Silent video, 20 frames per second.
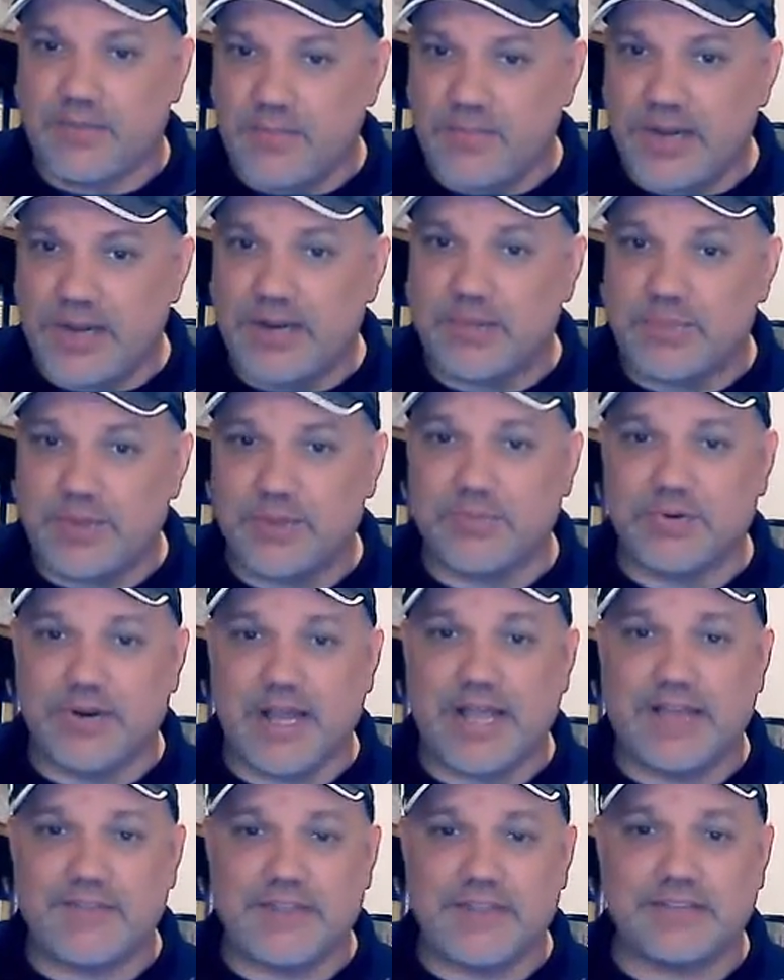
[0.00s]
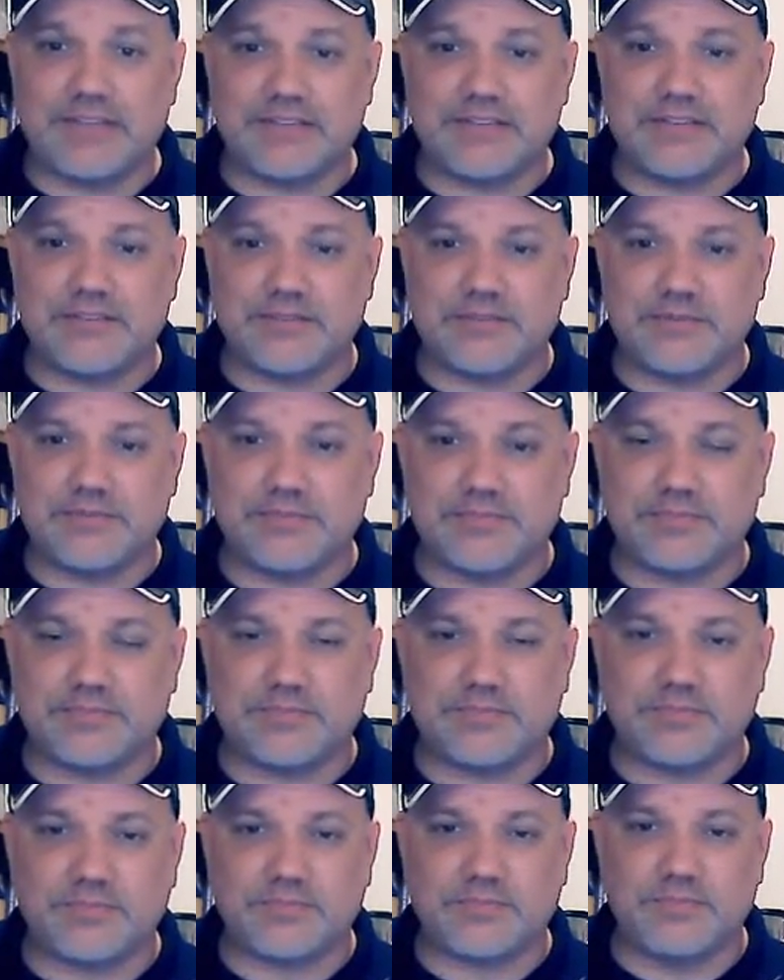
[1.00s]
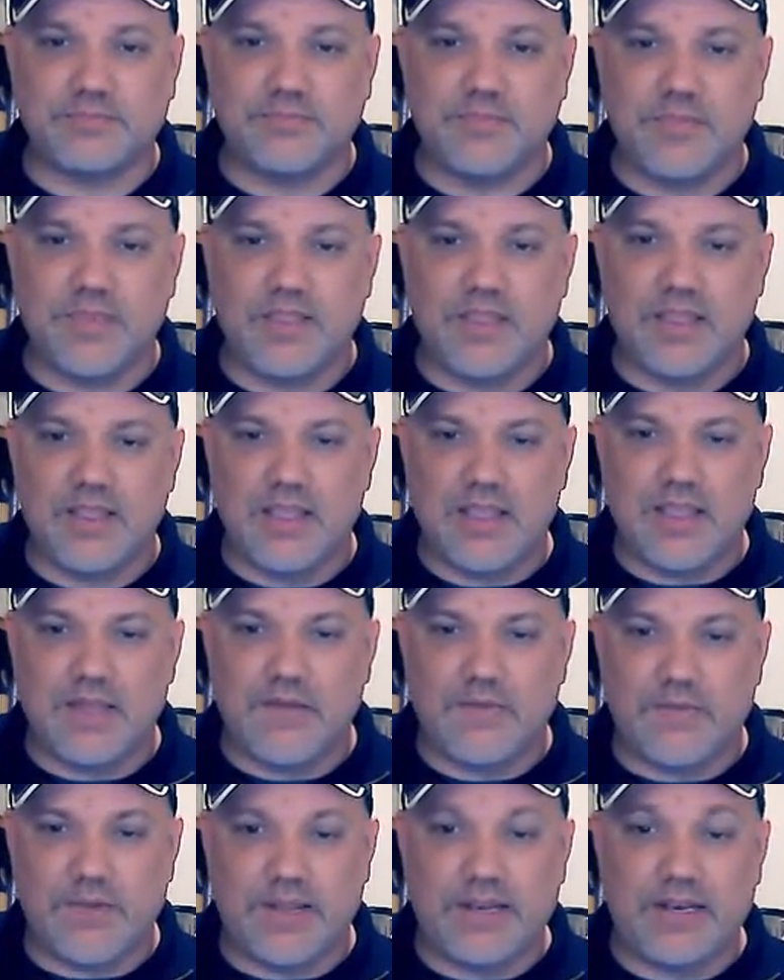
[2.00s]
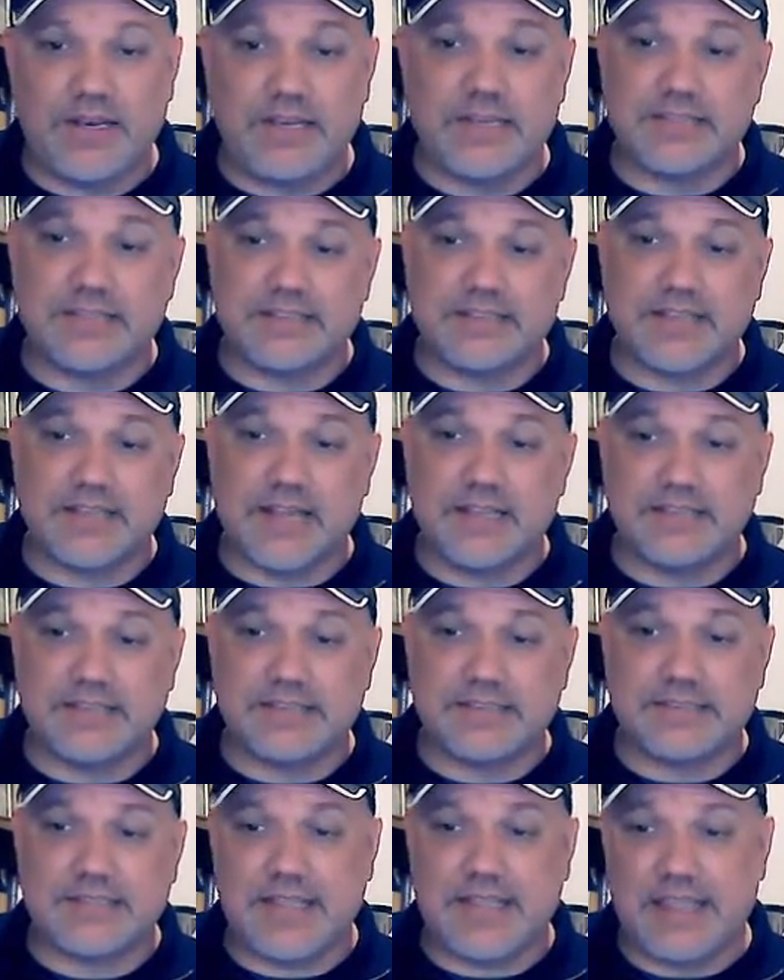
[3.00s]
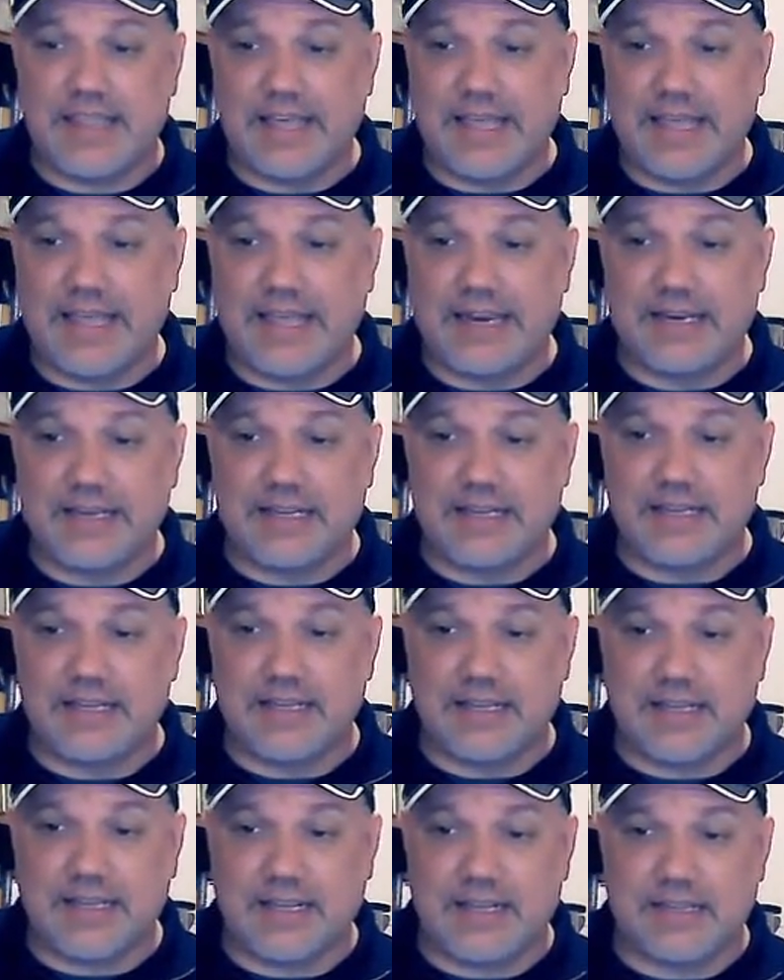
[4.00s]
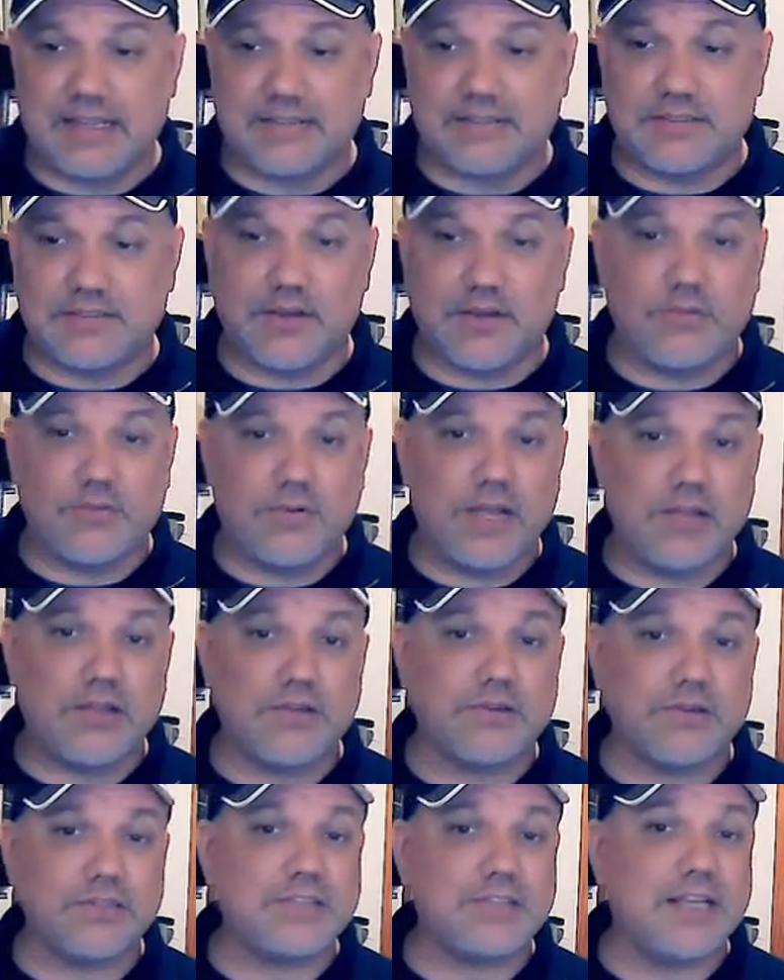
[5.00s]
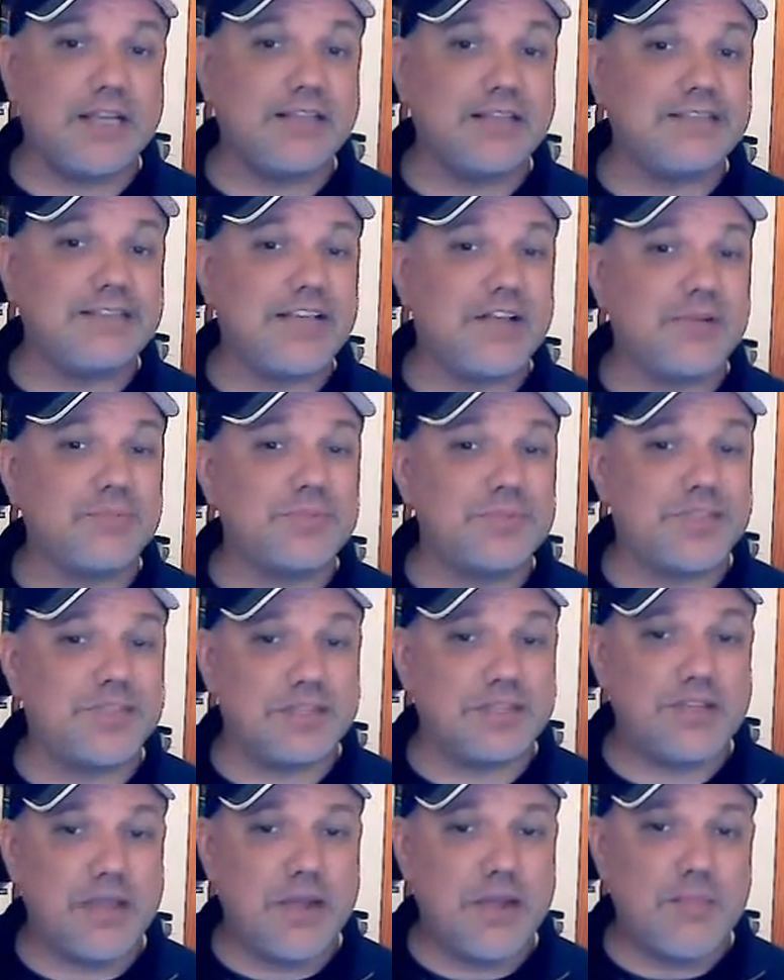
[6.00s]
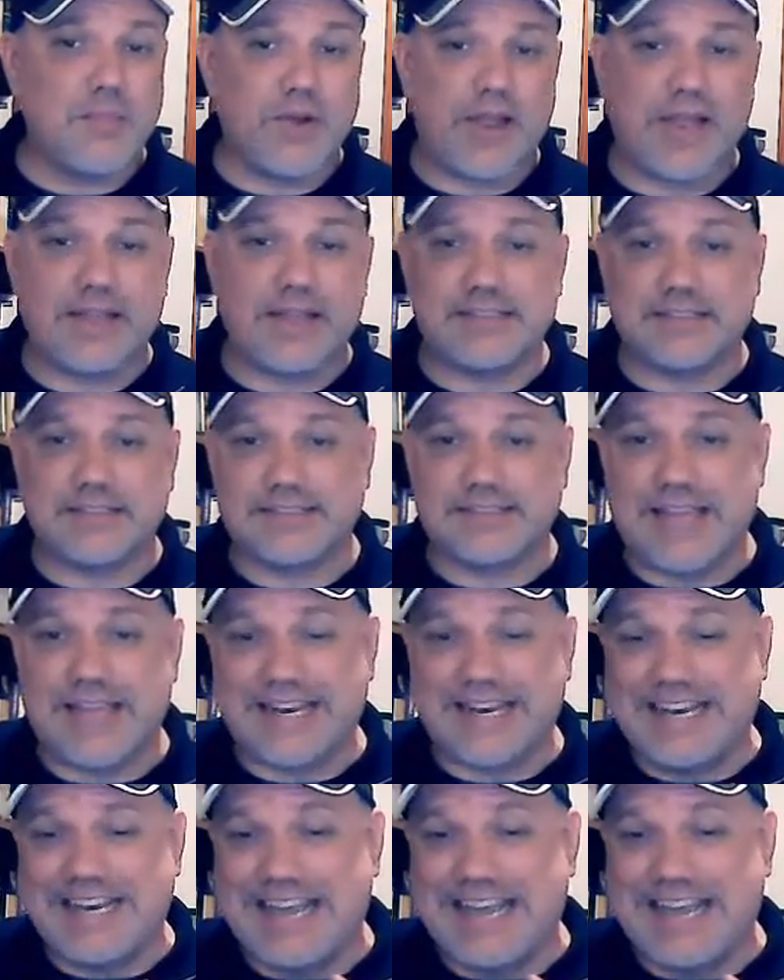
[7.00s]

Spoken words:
Many people have this. We need to silence that as well, or silence helps us practice that.